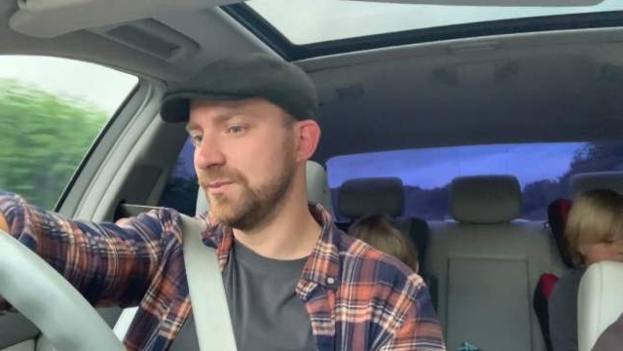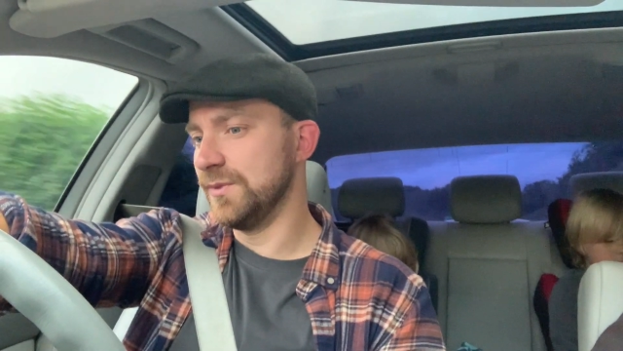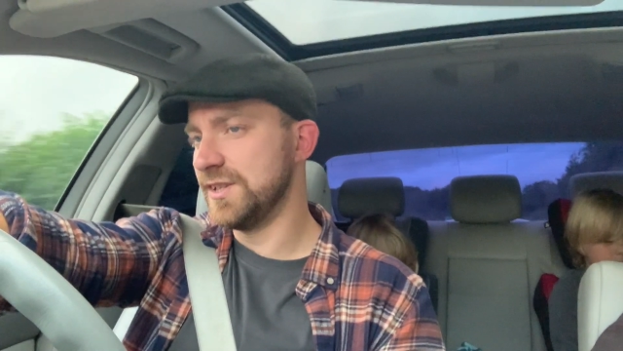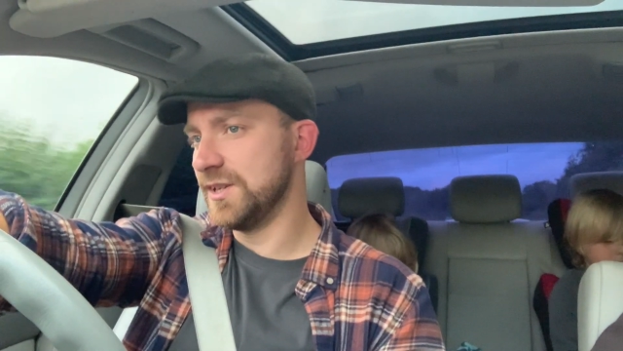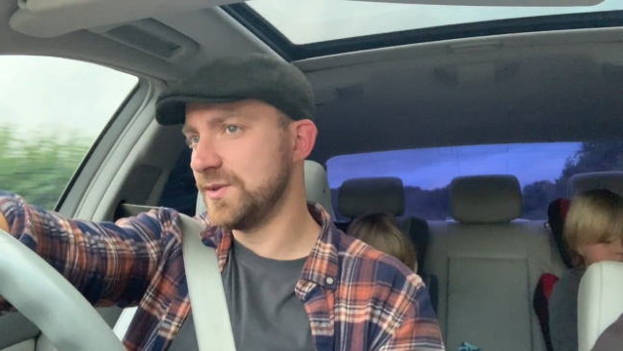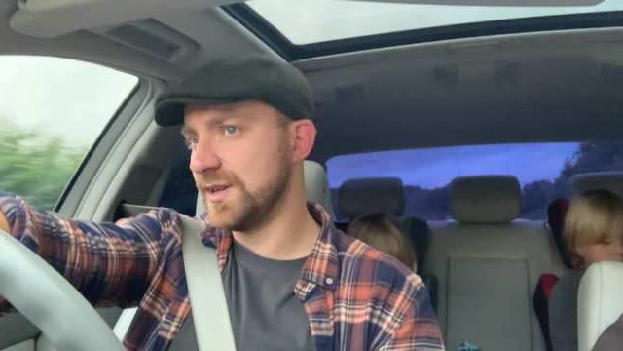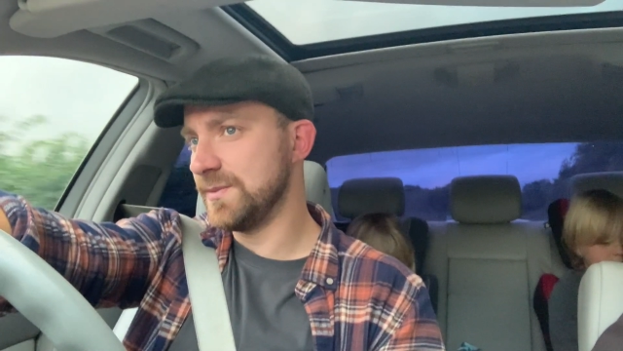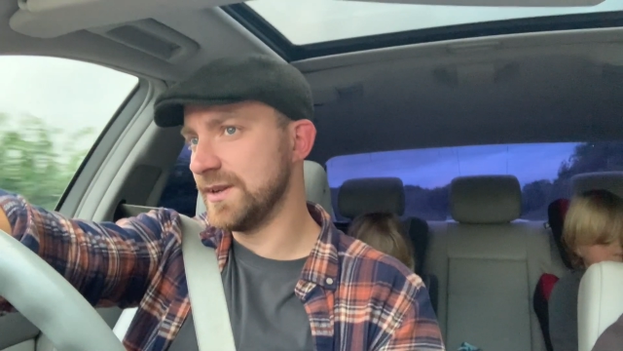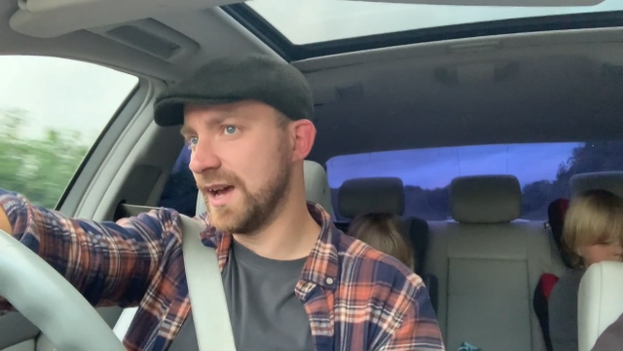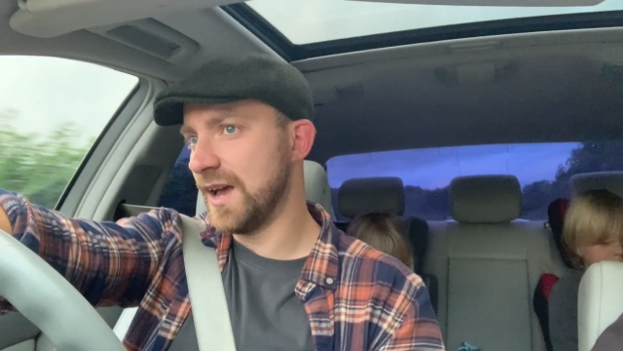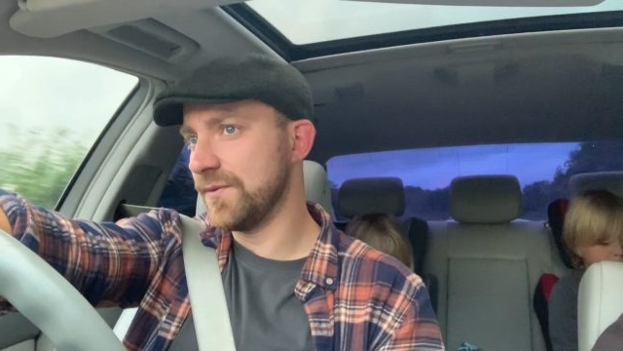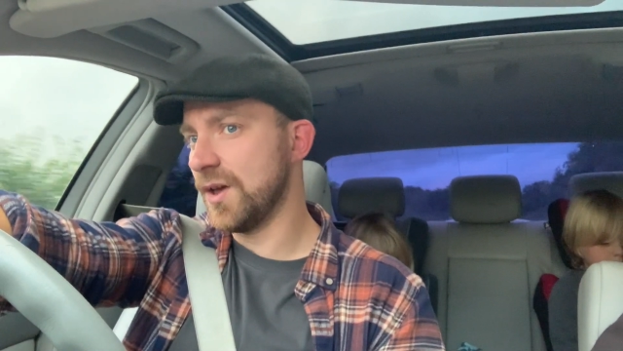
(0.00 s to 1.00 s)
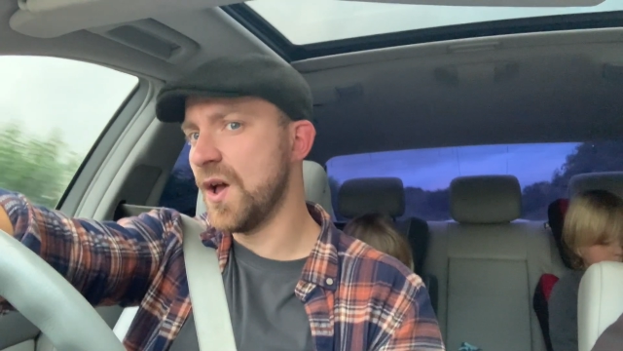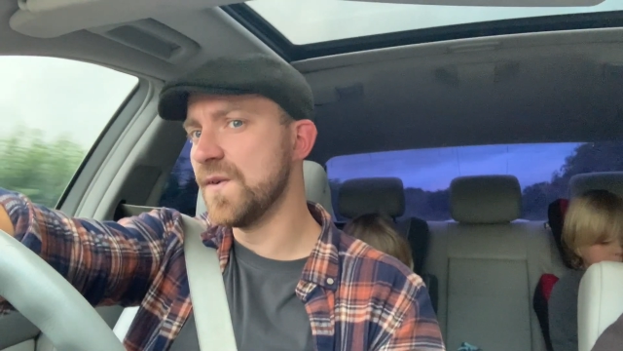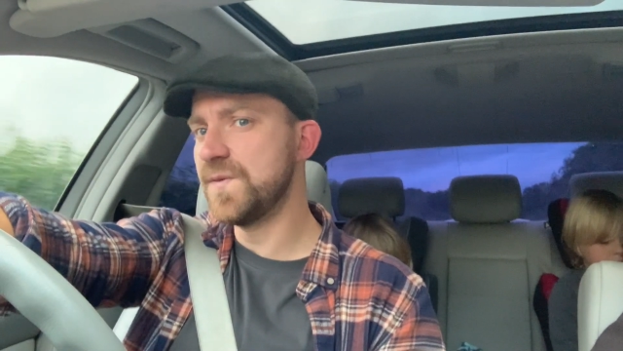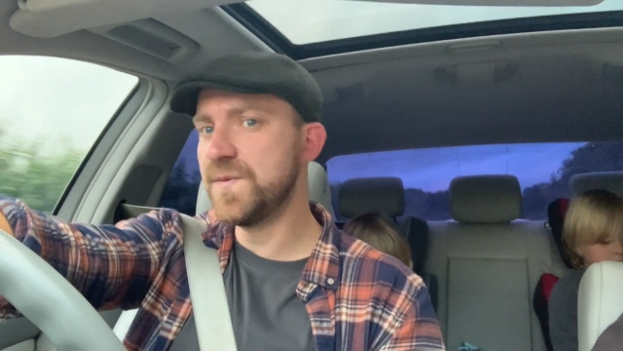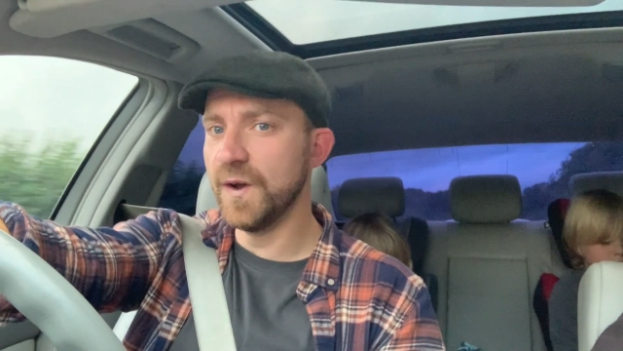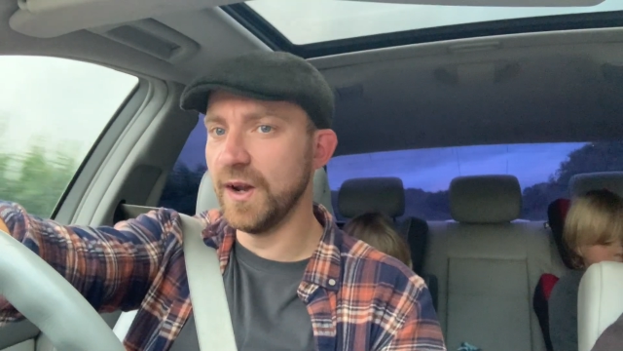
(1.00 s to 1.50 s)
we do seem to have
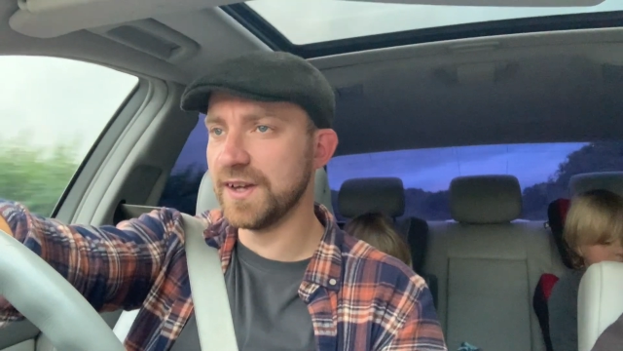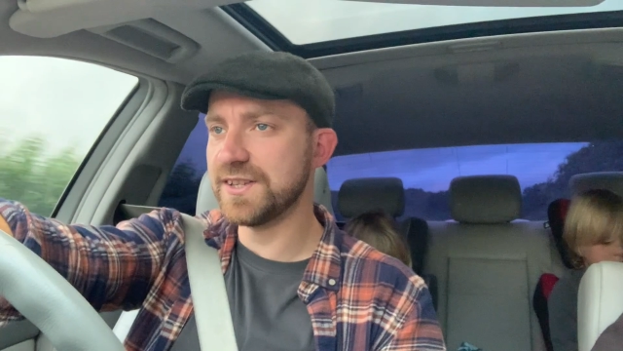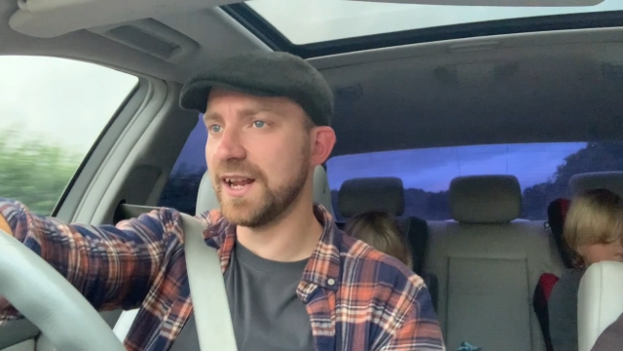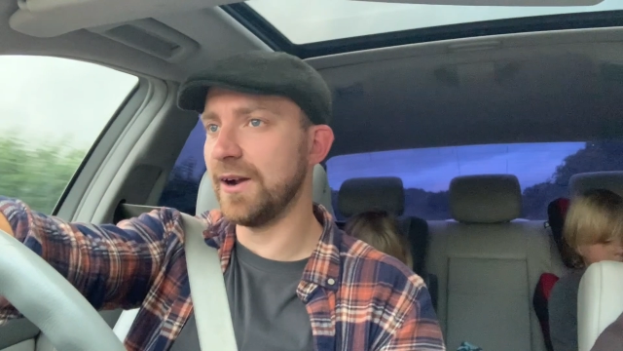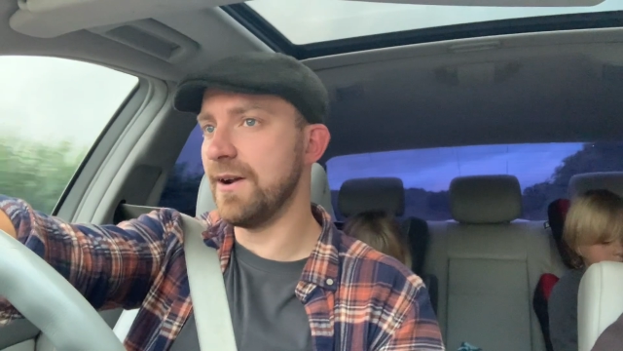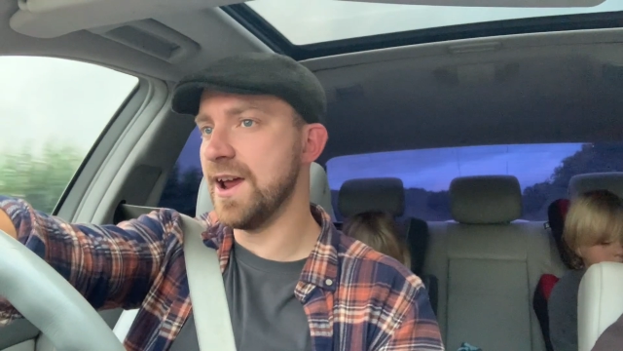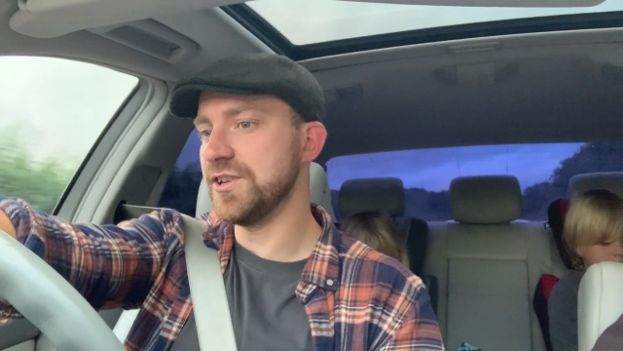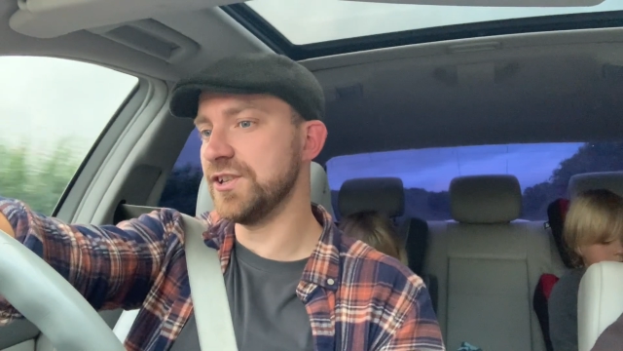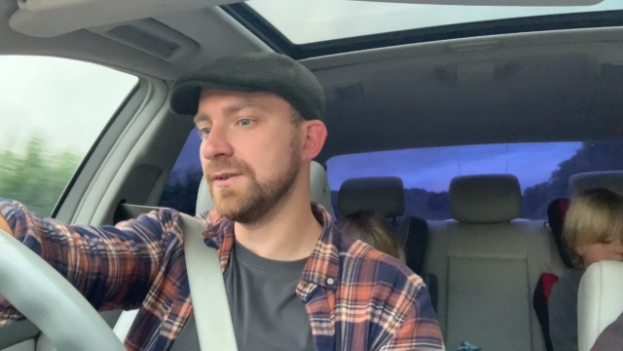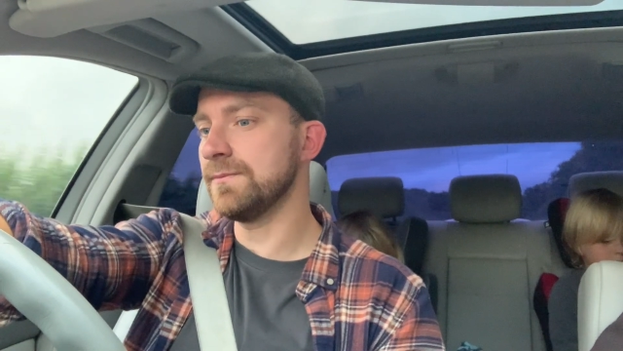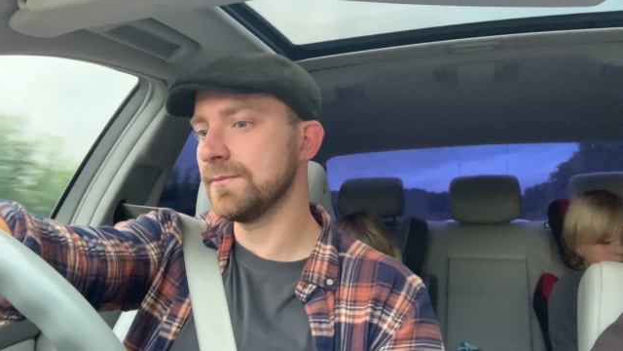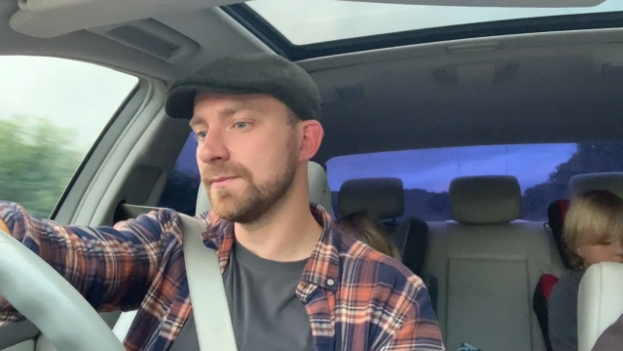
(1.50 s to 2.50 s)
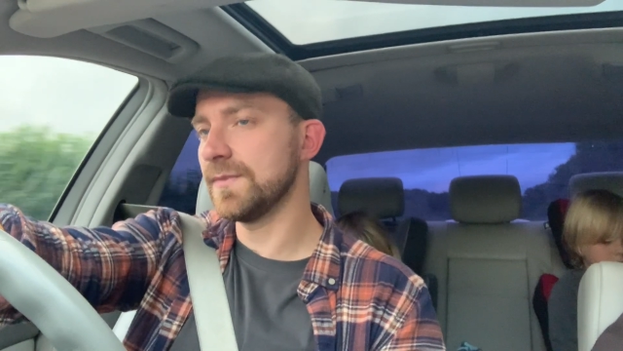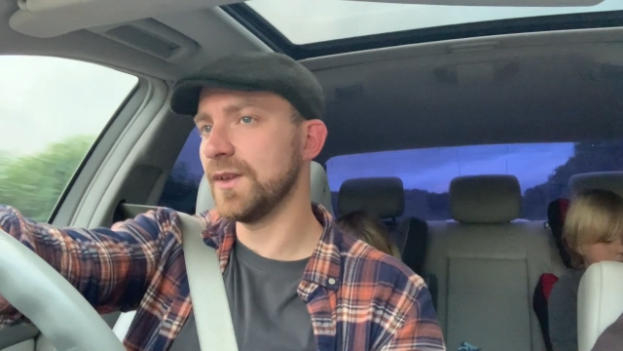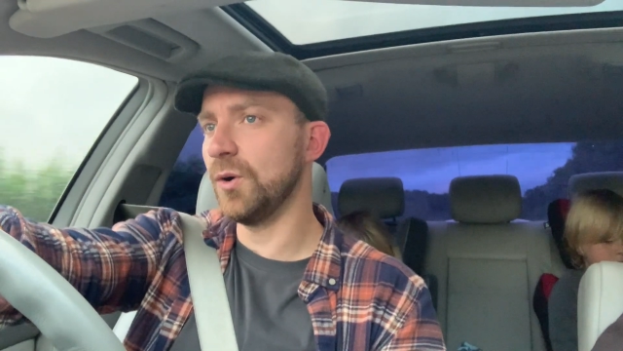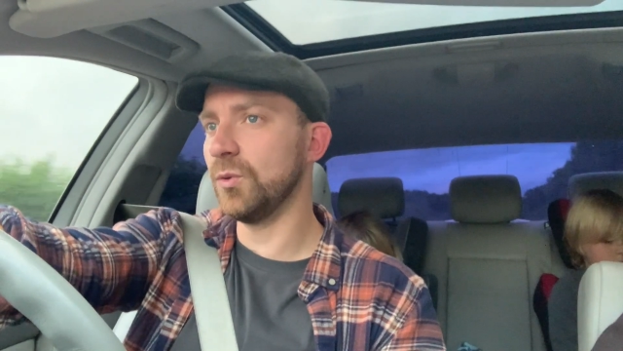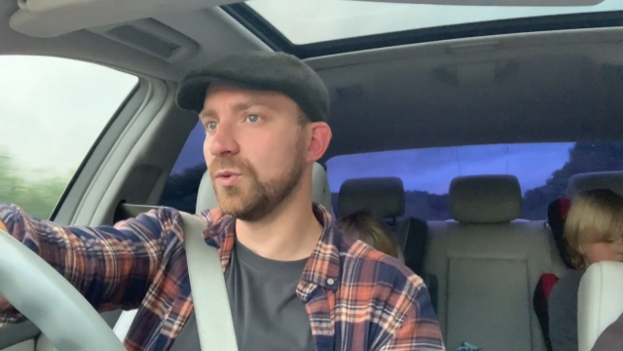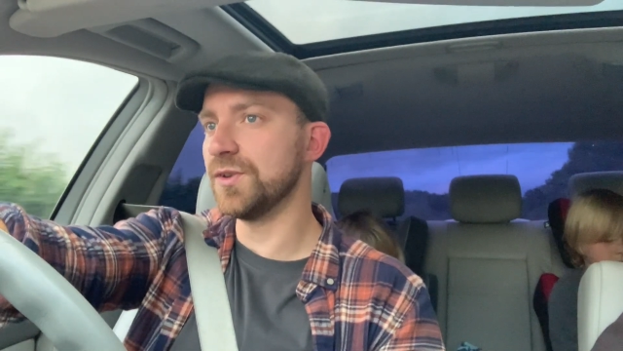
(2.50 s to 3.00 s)
full acceleration
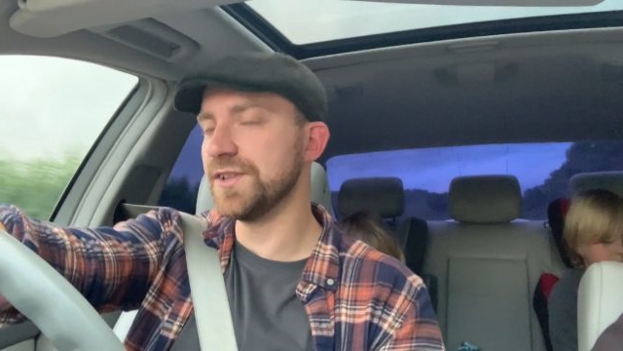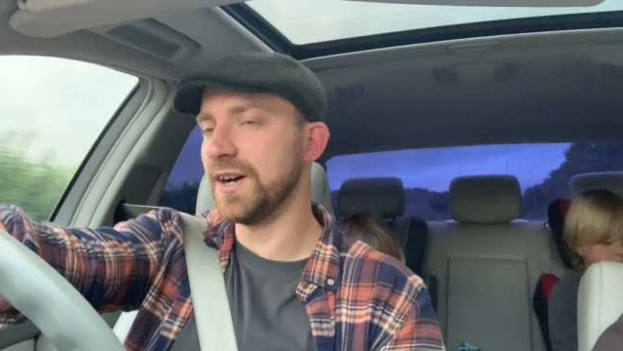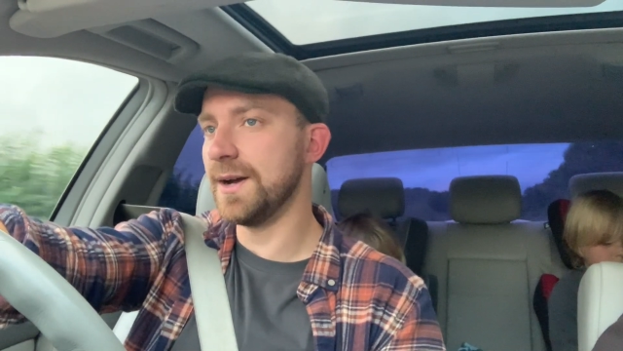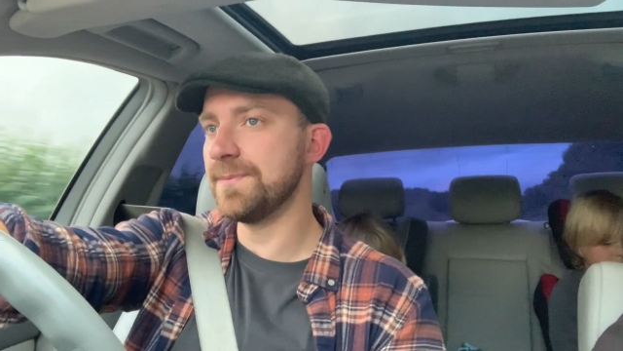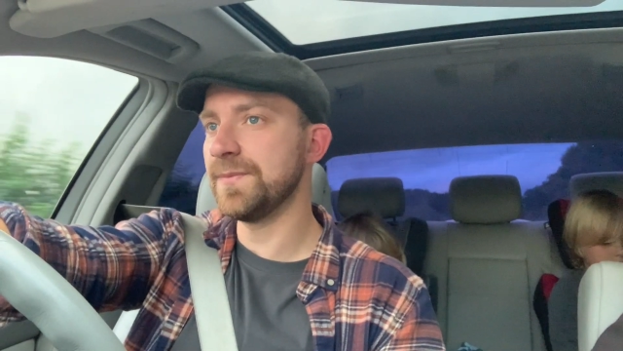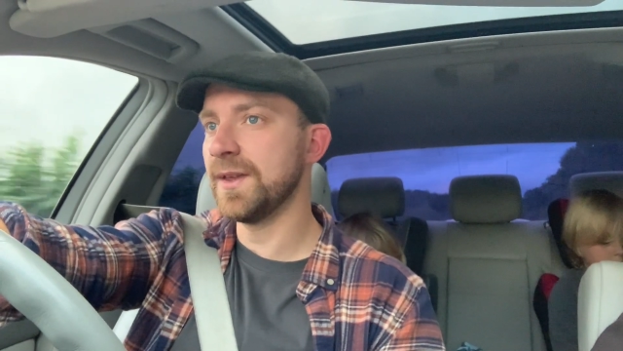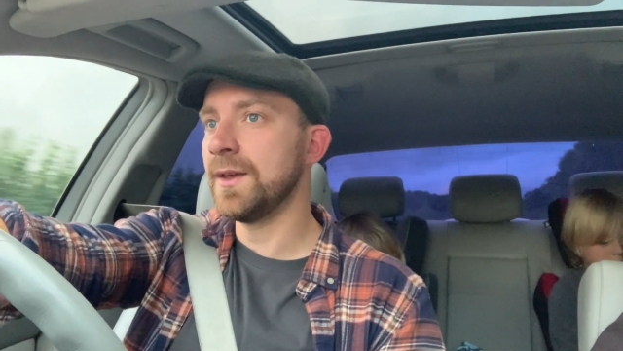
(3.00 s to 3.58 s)
all the time,